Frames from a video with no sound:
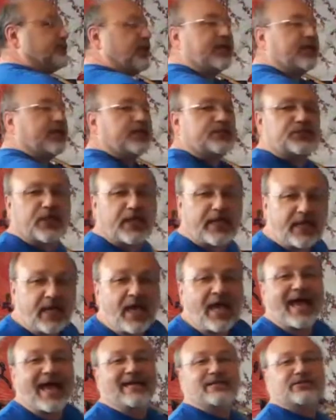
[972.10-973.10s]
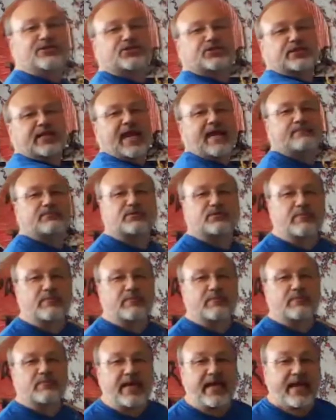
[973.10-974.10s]
ching, ching, and stabs me,
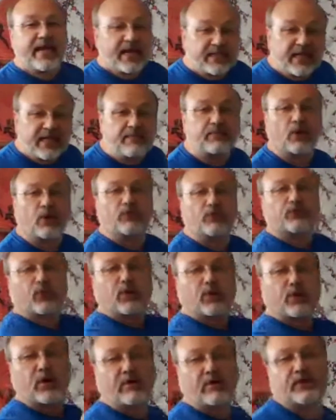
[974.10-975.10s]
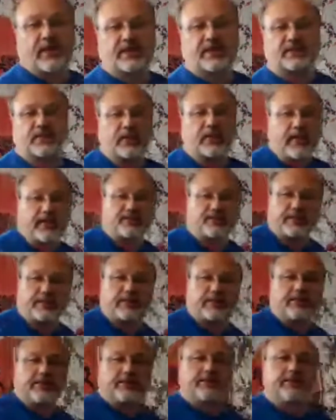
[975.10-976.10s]
and they both run off for the next engagement.
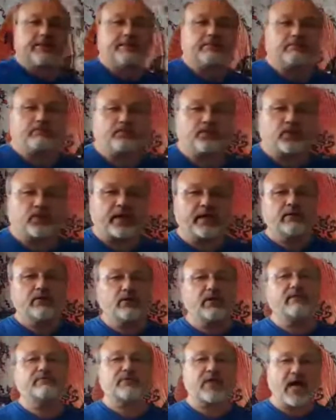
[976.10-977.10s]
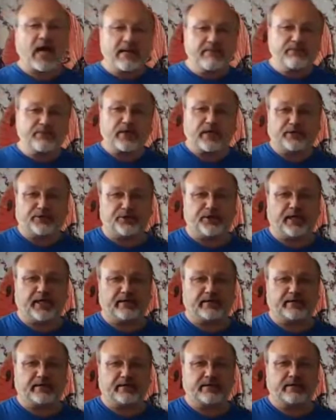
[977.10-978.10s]
Okay? You don't have time for that
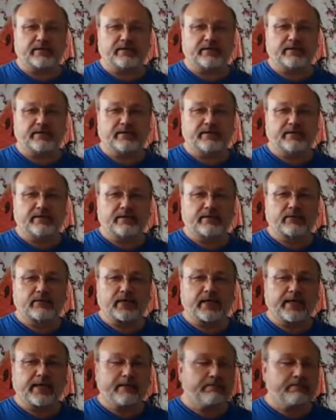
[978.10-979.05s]
shit. Okay?